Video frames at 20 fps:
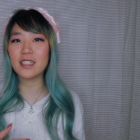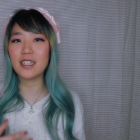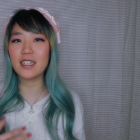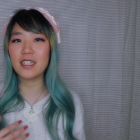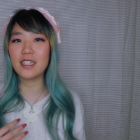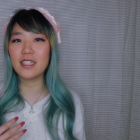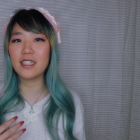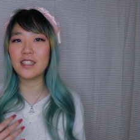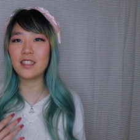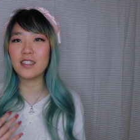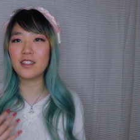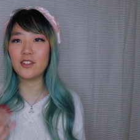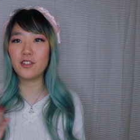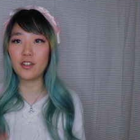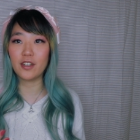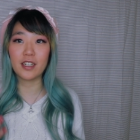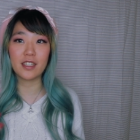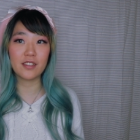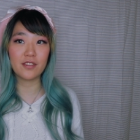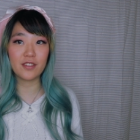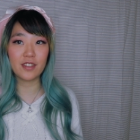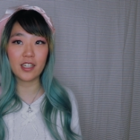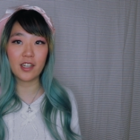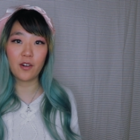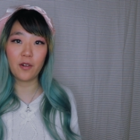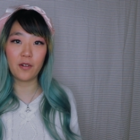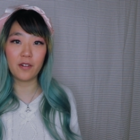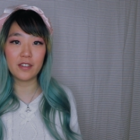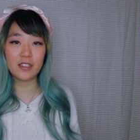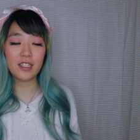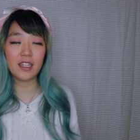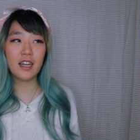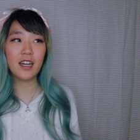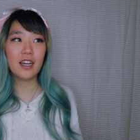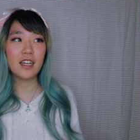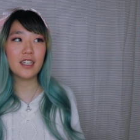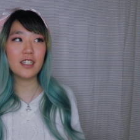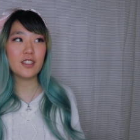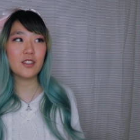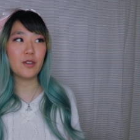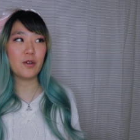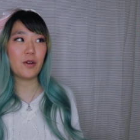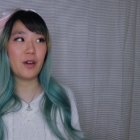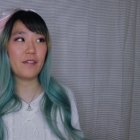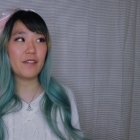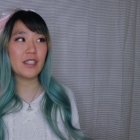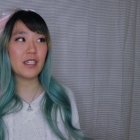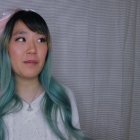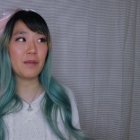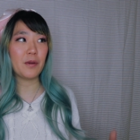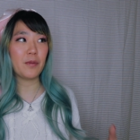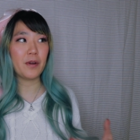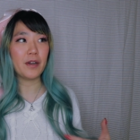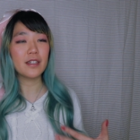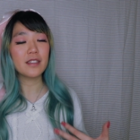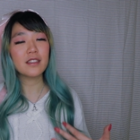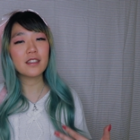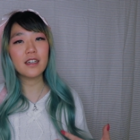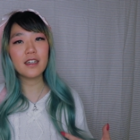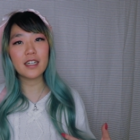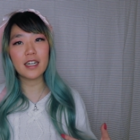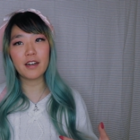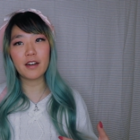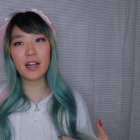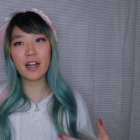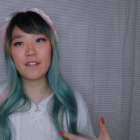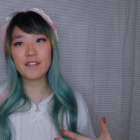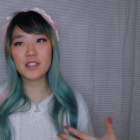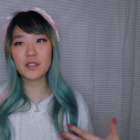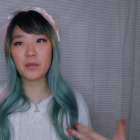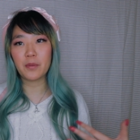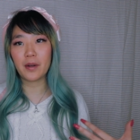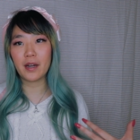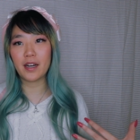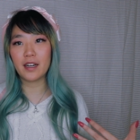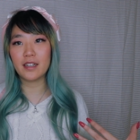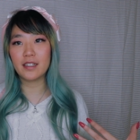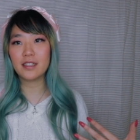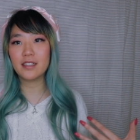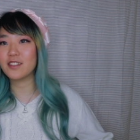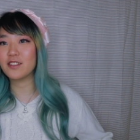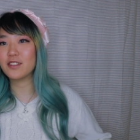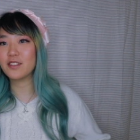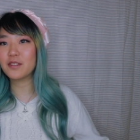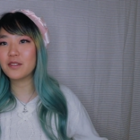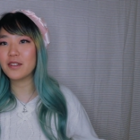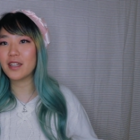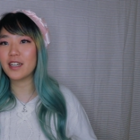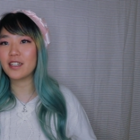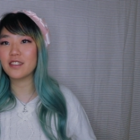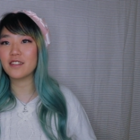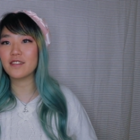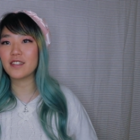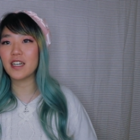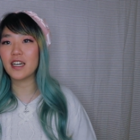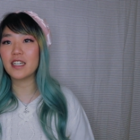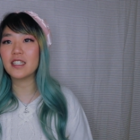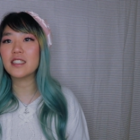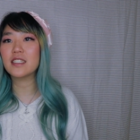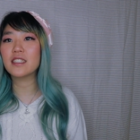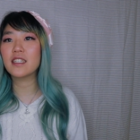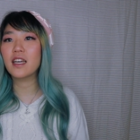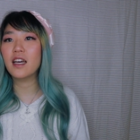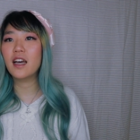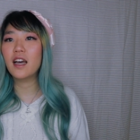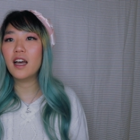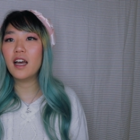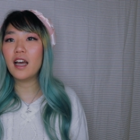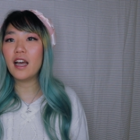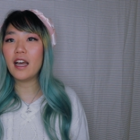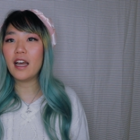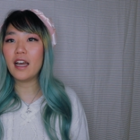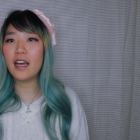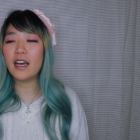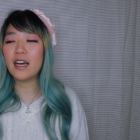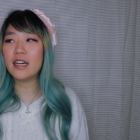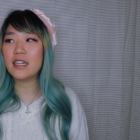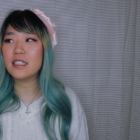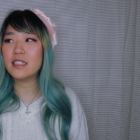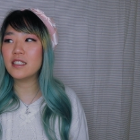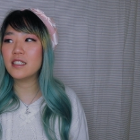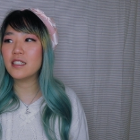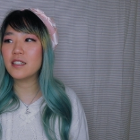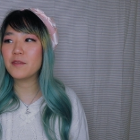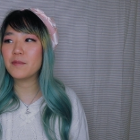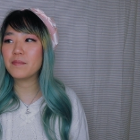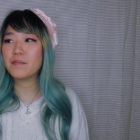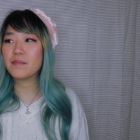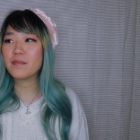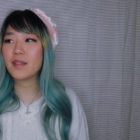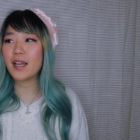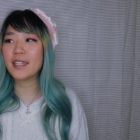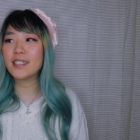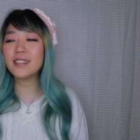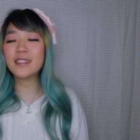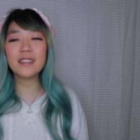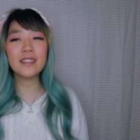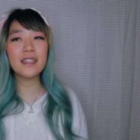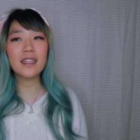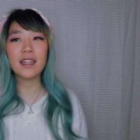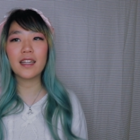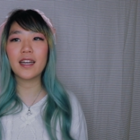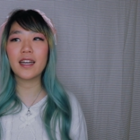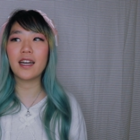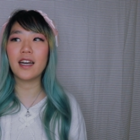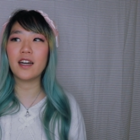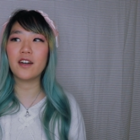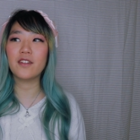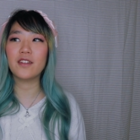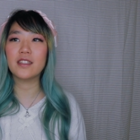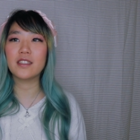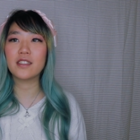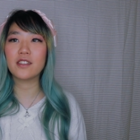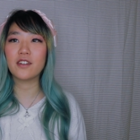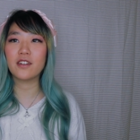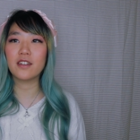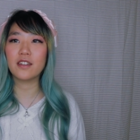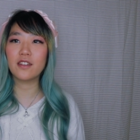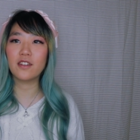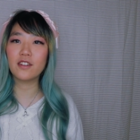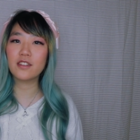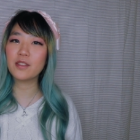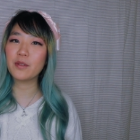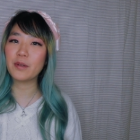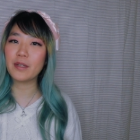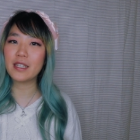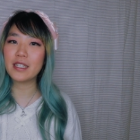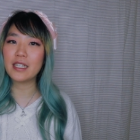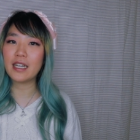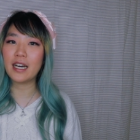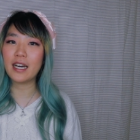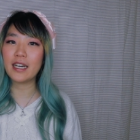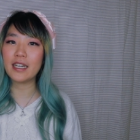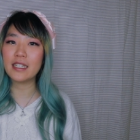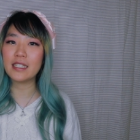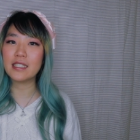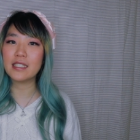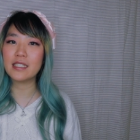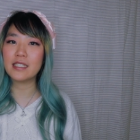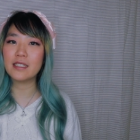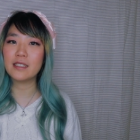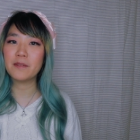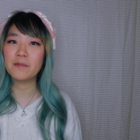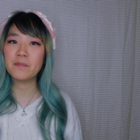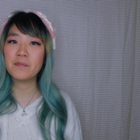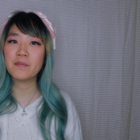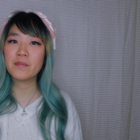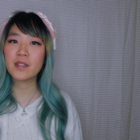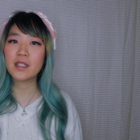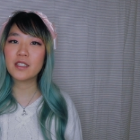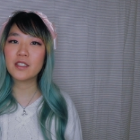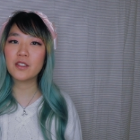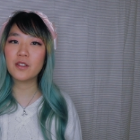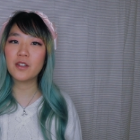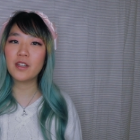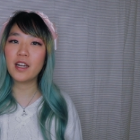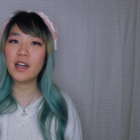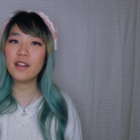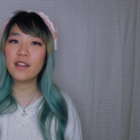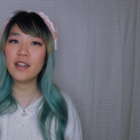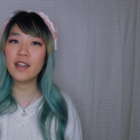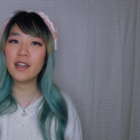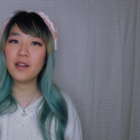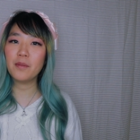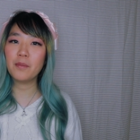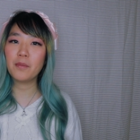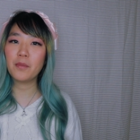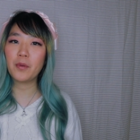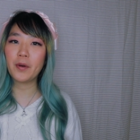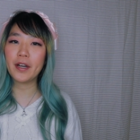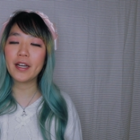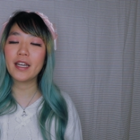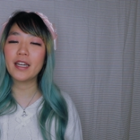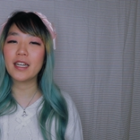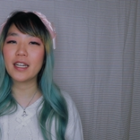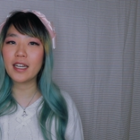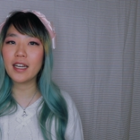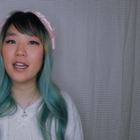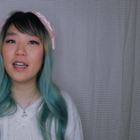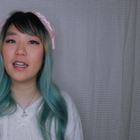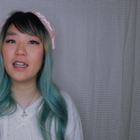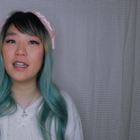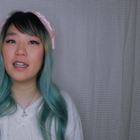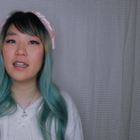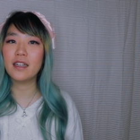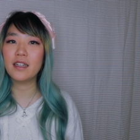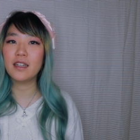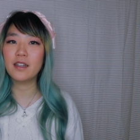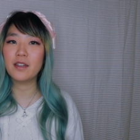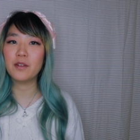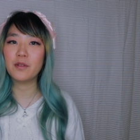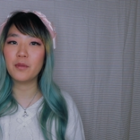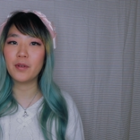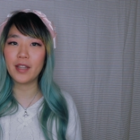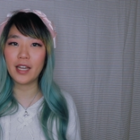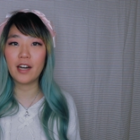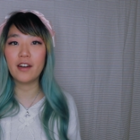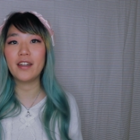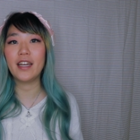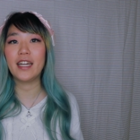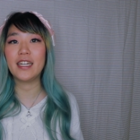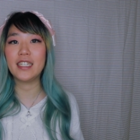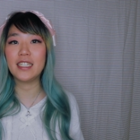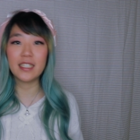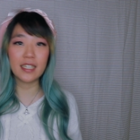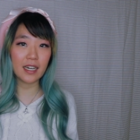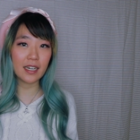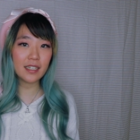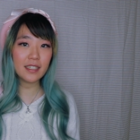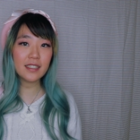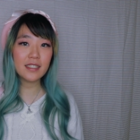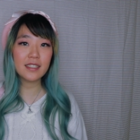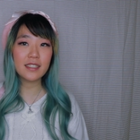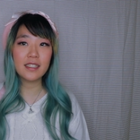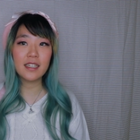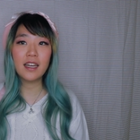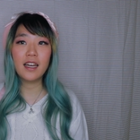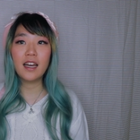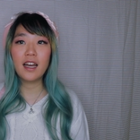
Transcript: in New York is really cold so every time I wear a skirt I have to wear there are two layers of tights and I just didn't like how the skirt looked with tights so now that I'm wearing it again without any tights,